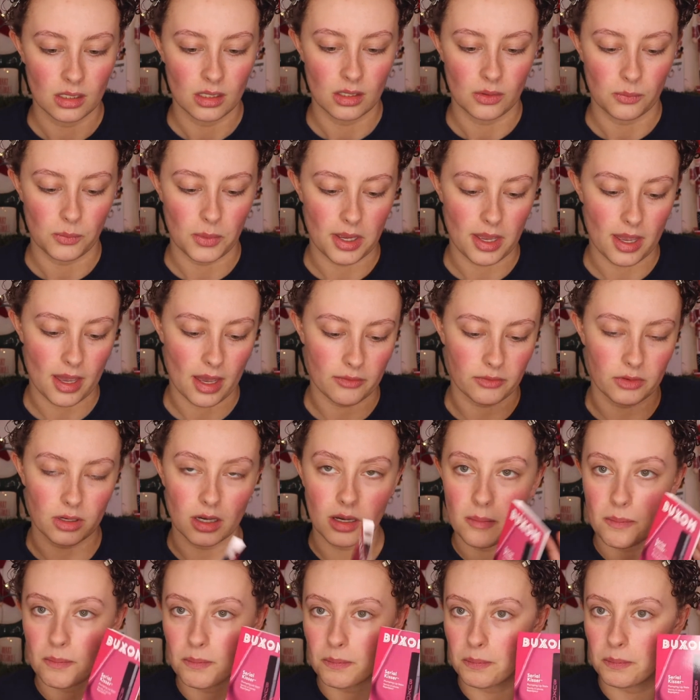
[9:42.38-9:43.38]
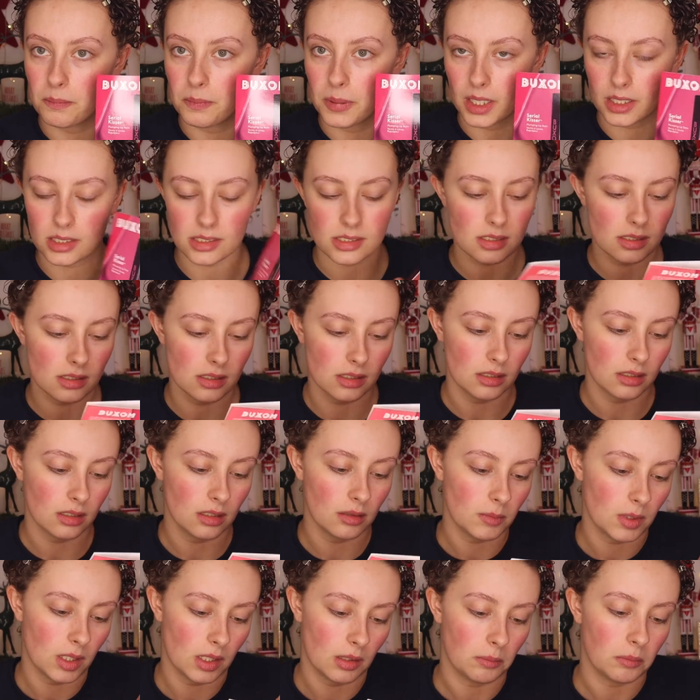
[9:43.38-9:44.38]
We have a
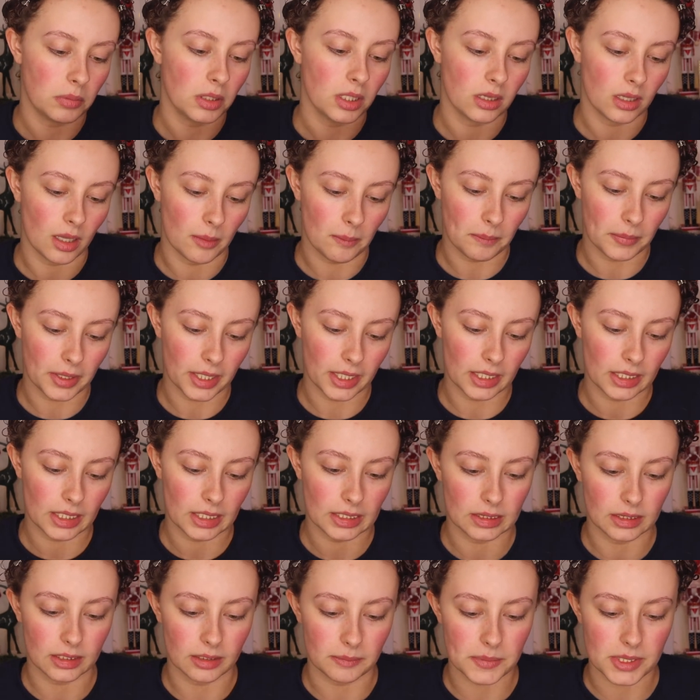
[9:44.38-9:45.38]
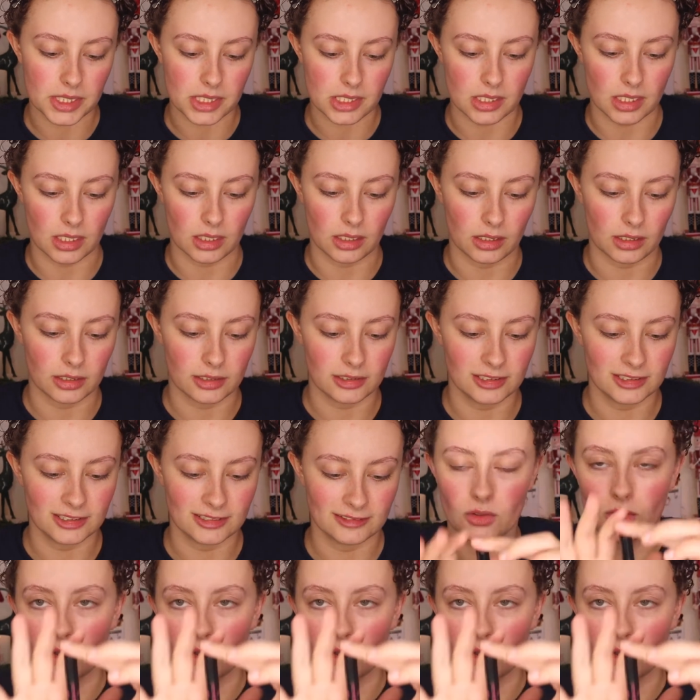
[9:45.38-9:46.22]
Buxom Plumping Lip Stain.